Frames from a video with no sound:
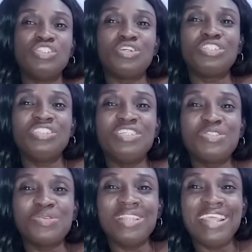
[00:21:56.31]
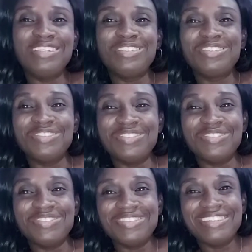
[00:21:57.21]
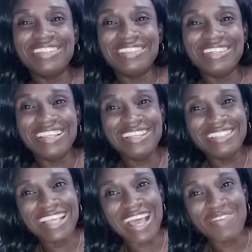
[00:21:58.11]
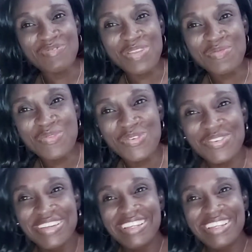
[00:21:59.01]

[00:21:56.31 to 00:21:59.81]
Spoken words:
church needs to learn to release their people.